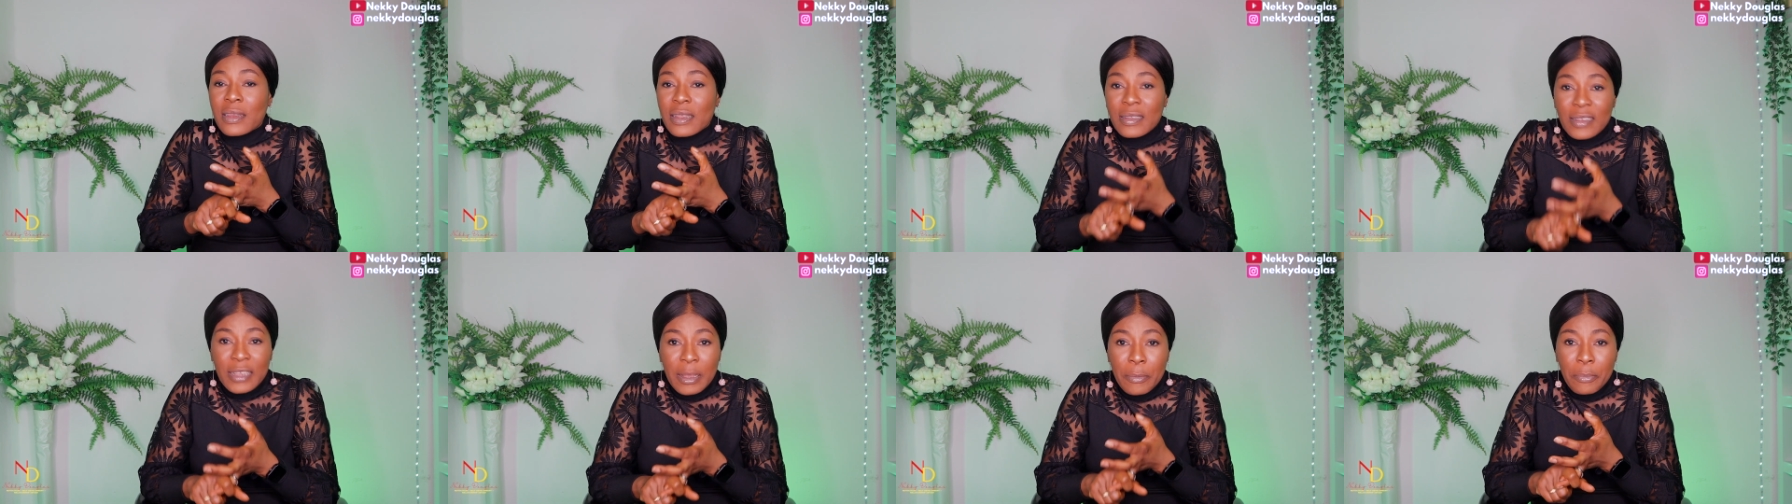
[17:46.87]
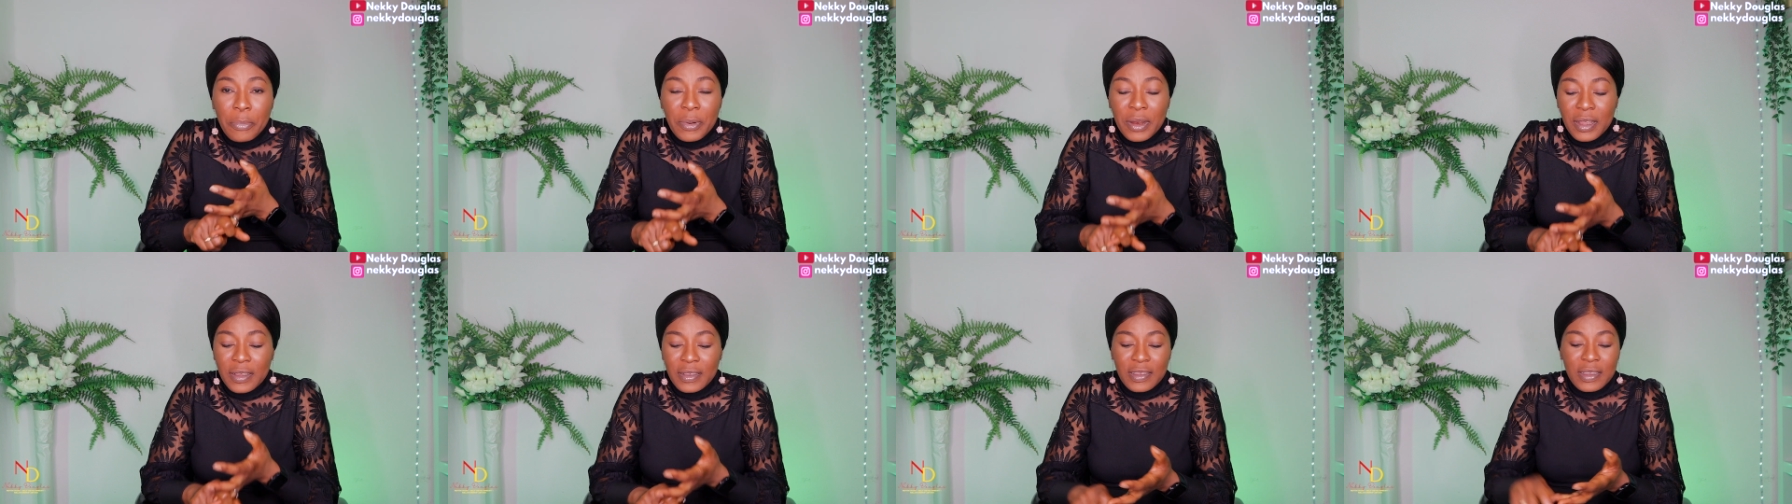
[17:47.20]
the same
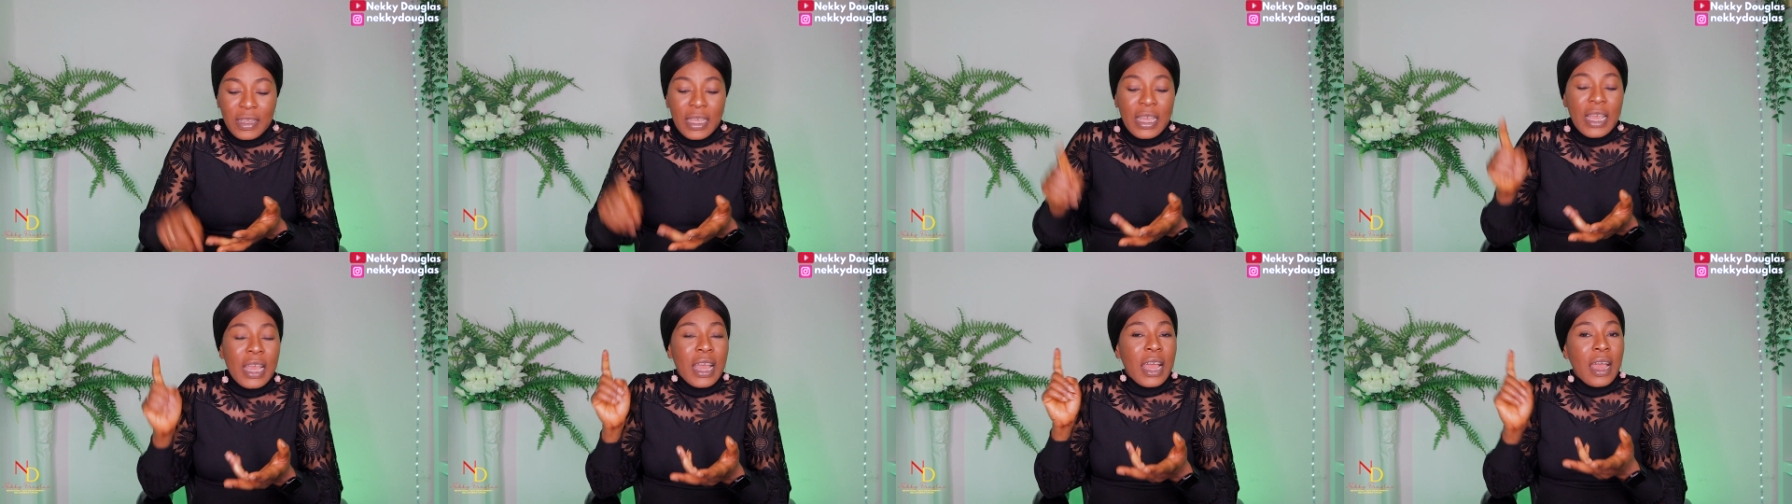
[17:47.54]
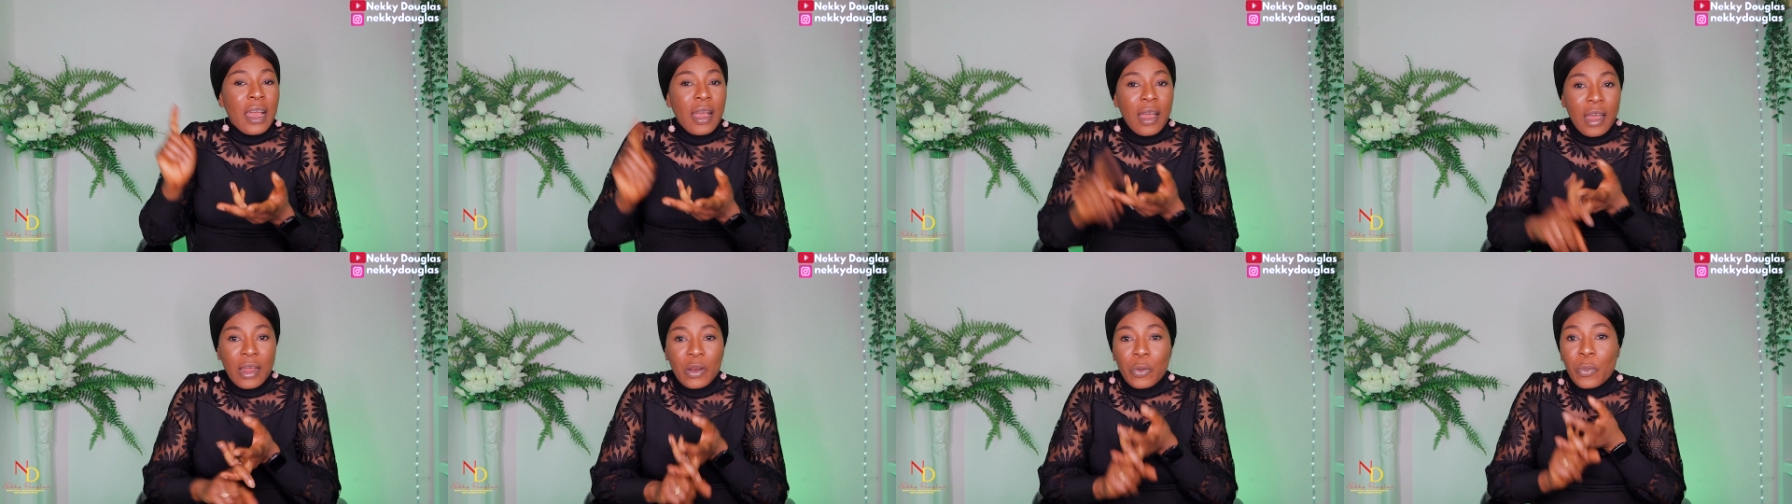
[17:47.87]
place,
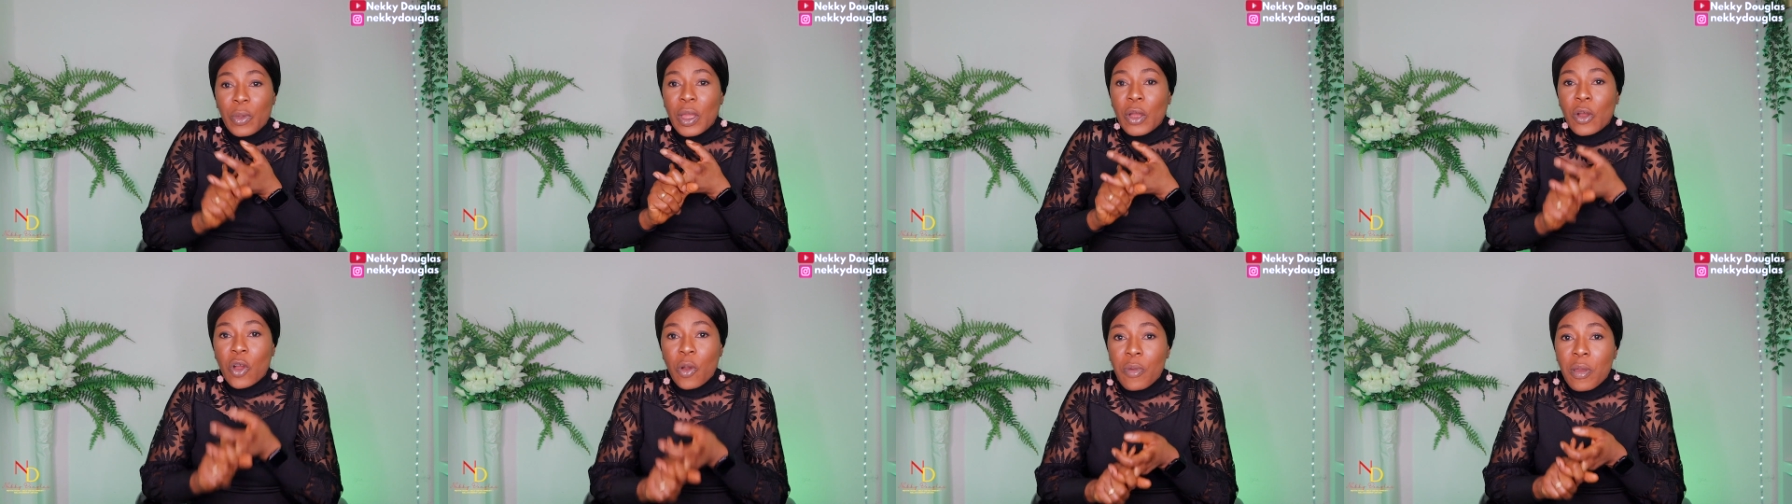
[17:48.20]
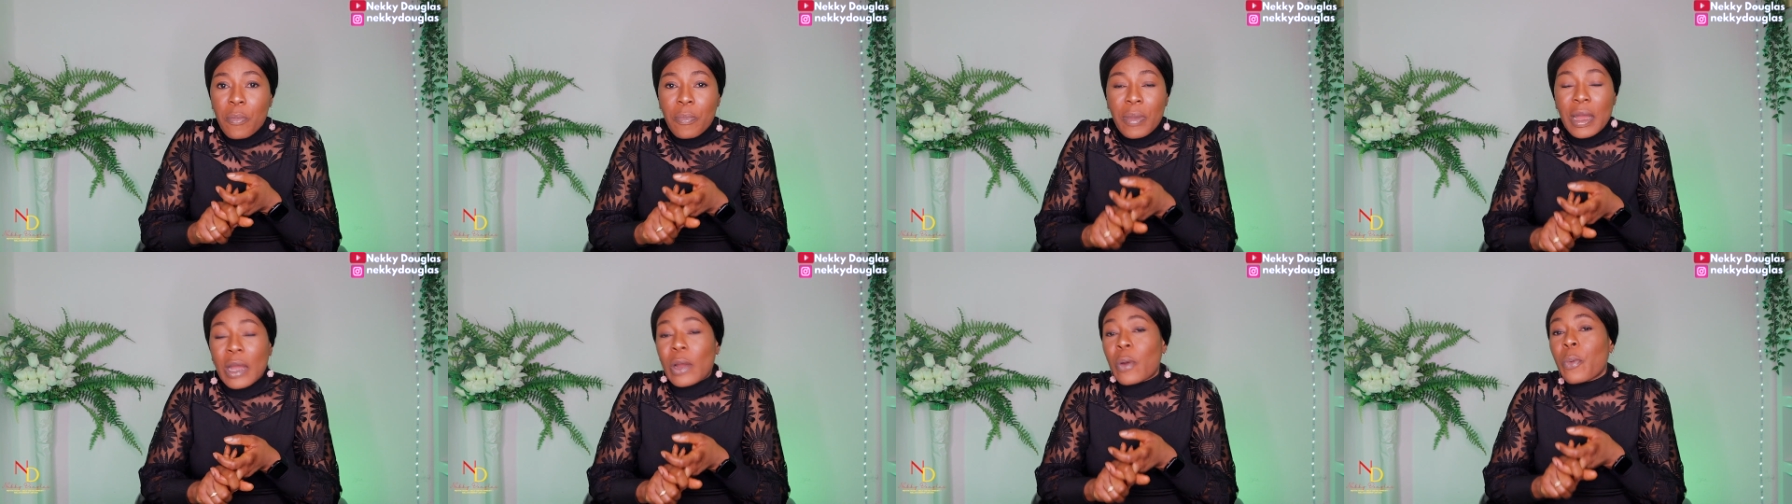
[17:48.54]
and we are
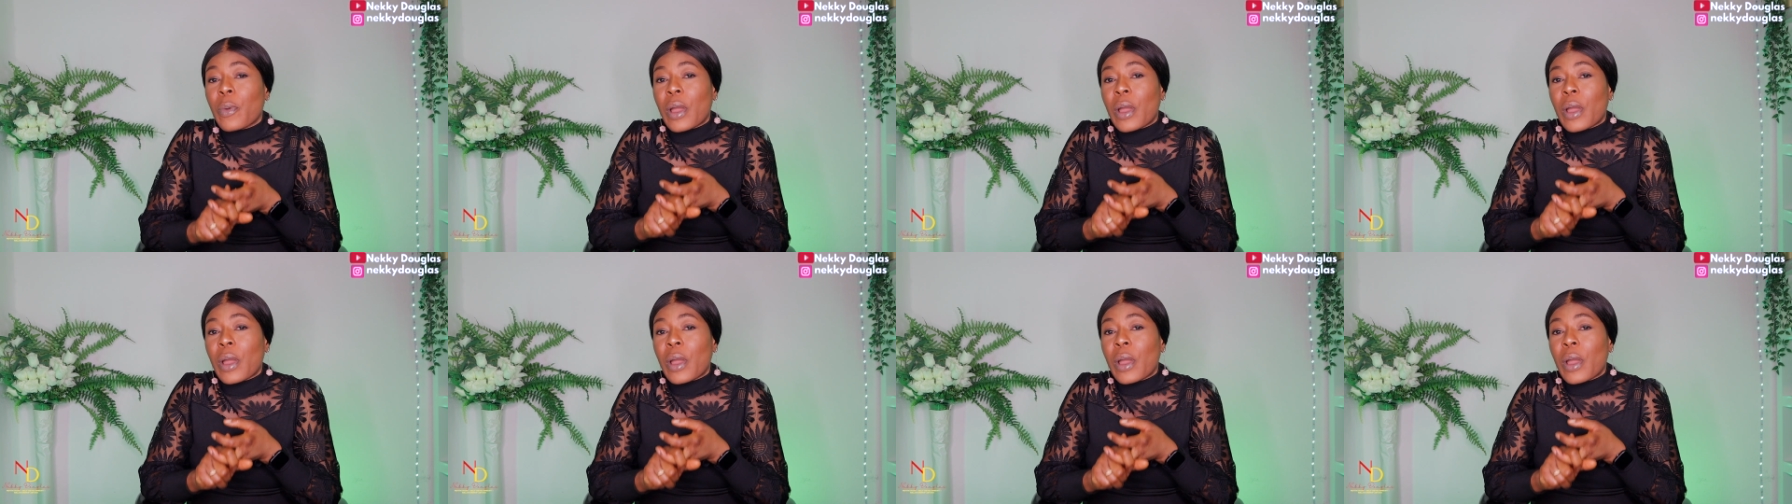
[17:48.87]
coming back.